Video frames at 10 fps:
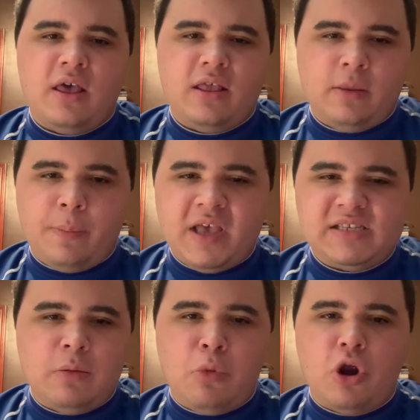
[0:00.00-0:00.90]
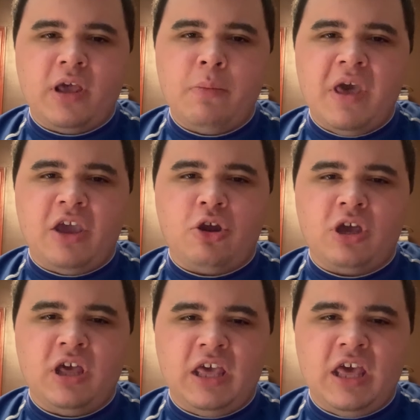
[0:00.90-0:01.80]
The best the market maker
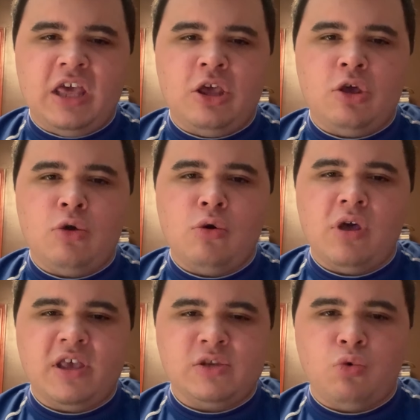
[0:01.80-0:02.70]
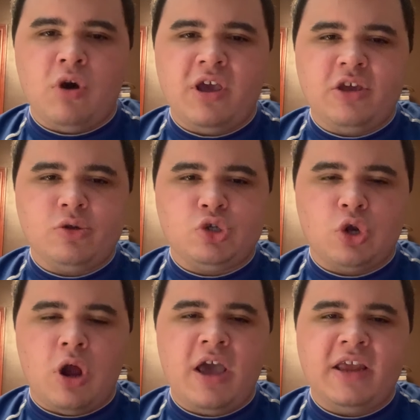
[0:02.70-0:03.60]
can get you is what you
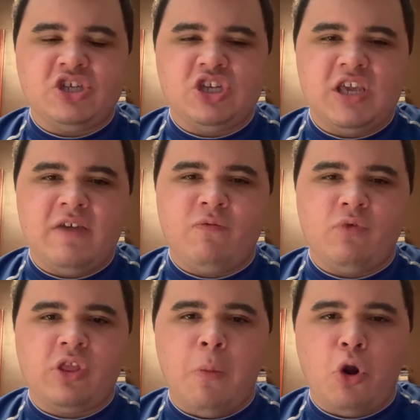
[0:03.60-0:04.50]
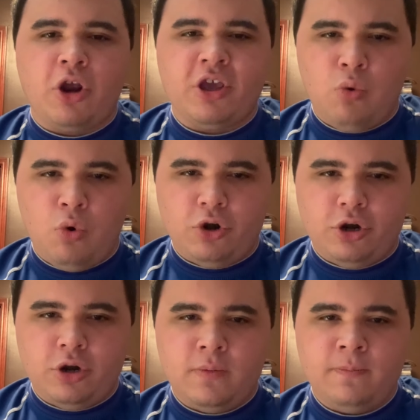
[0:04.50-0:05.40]
try and achieve with the market
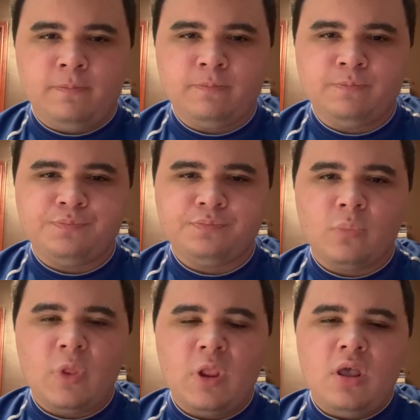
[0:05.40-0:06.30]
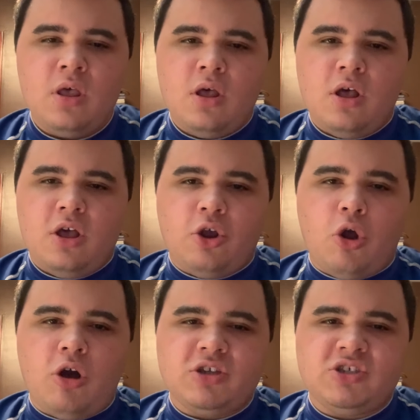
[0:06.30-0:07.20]
order.
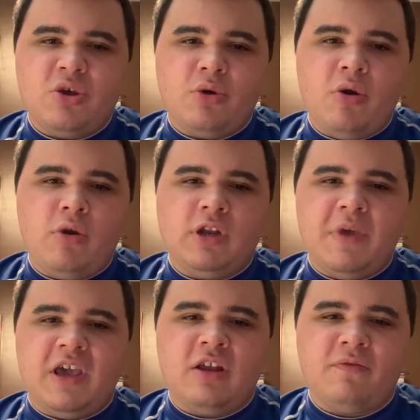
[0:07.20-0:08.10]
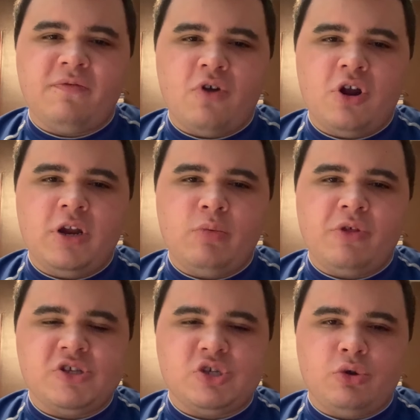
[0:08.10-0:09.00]
You're also going to be confronted
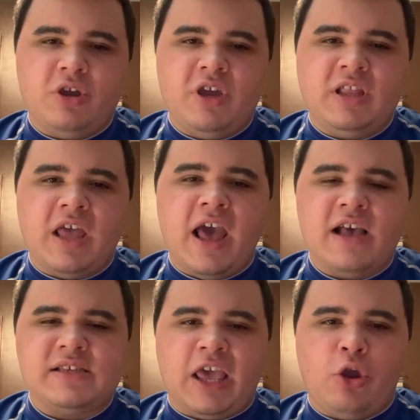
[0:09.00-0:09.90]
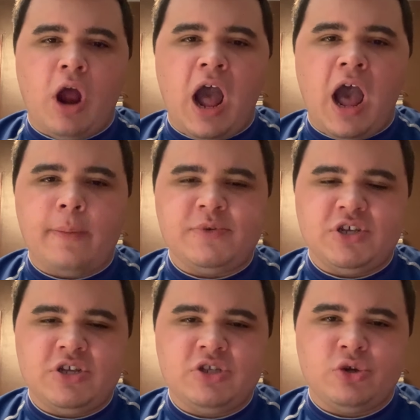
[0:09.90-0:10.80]
with a screen that has like your
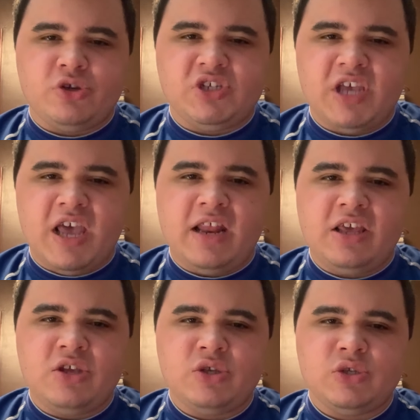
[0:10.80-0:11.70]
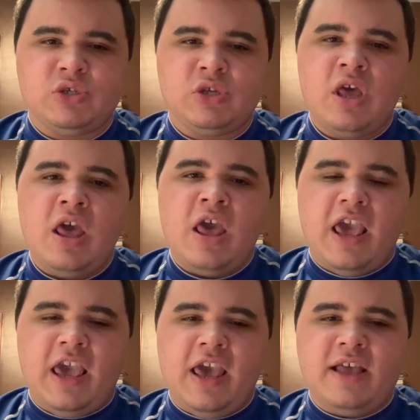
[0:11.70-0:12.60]
options, your settings,
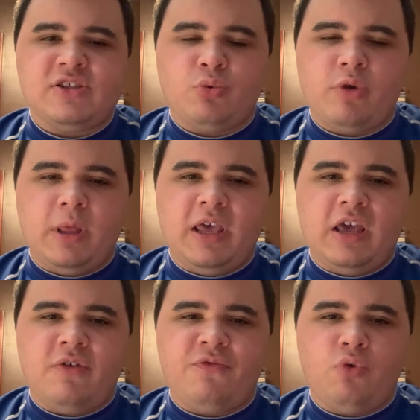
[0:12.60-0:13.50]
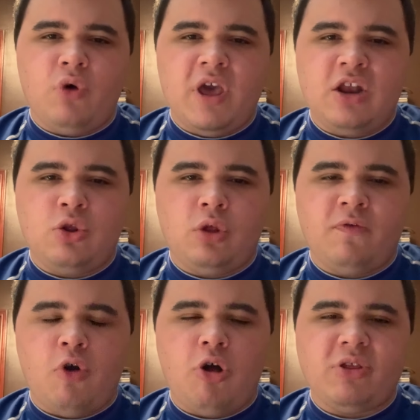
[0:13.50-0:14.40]
and to really get a full handle
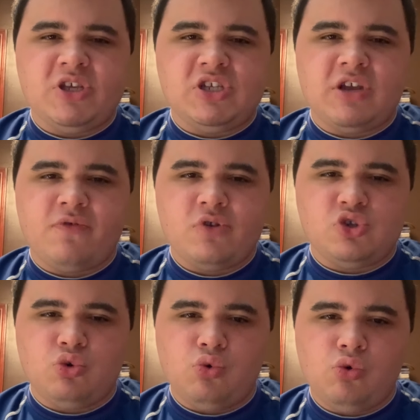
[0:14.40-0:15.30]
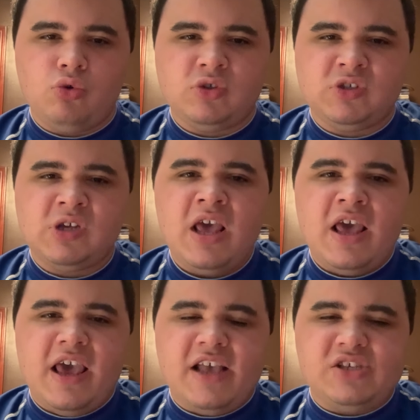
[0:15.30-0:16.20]
of all these different tools,
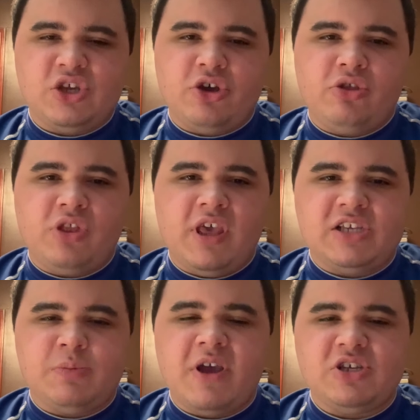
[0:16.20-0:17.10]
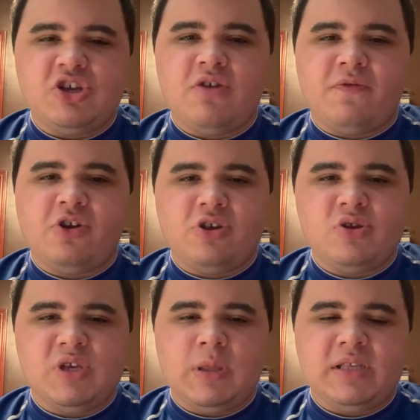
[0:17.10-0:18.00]
it's a good thing, especially if you're
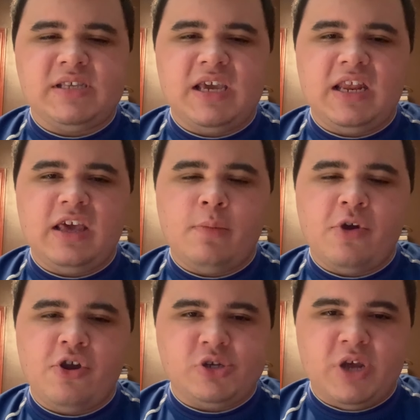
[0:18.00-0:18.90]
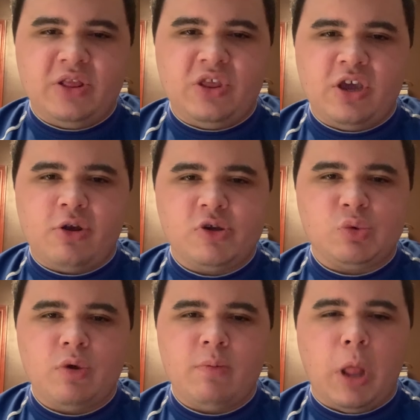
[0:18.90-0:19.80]
using the TD Ameritrade
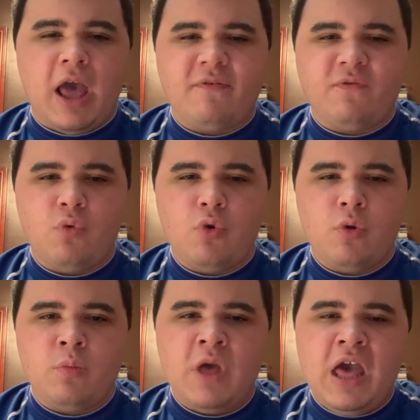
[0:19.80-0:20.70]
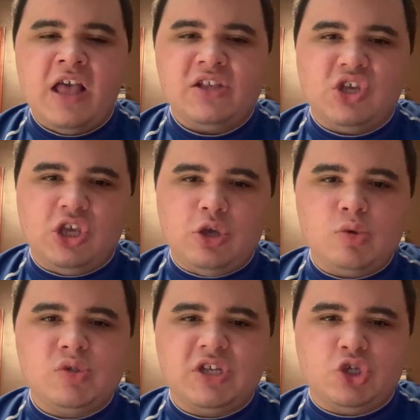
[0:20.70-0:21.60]
Thinkorswim platform, to
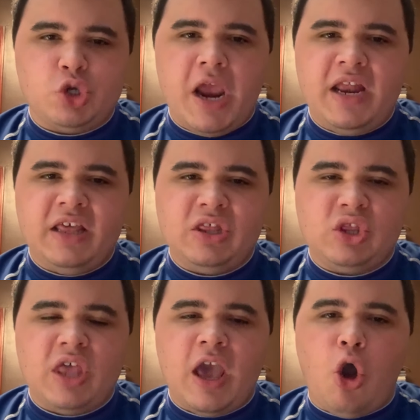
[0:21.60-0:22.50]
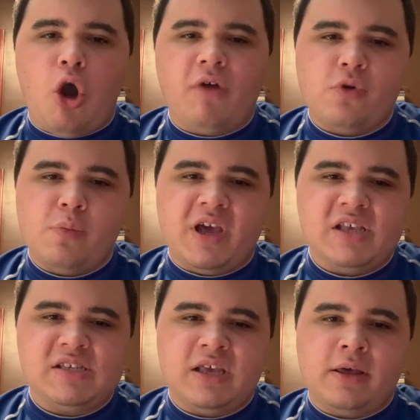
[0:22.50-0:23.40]
use the training that they offer,
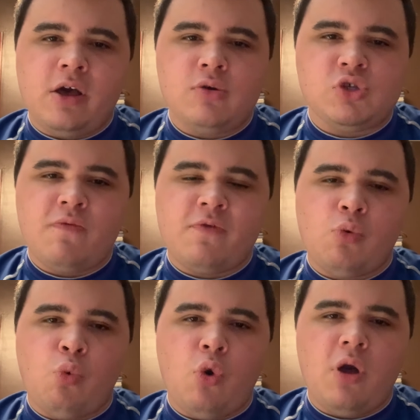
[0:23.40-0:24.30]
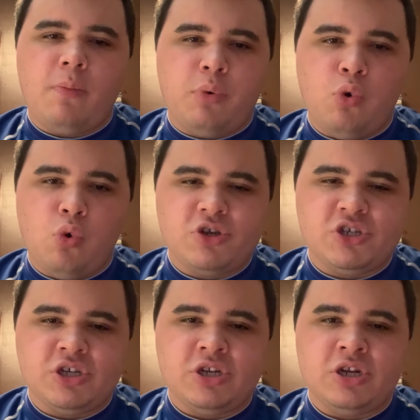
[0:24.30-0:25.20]
because it goes over what
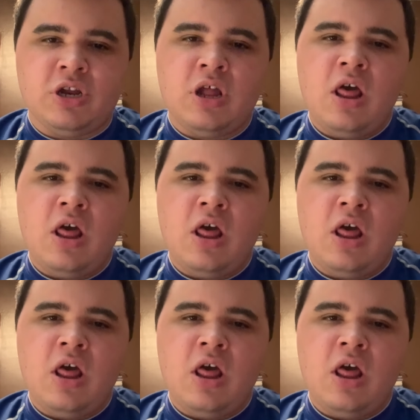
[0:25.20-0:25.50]
portion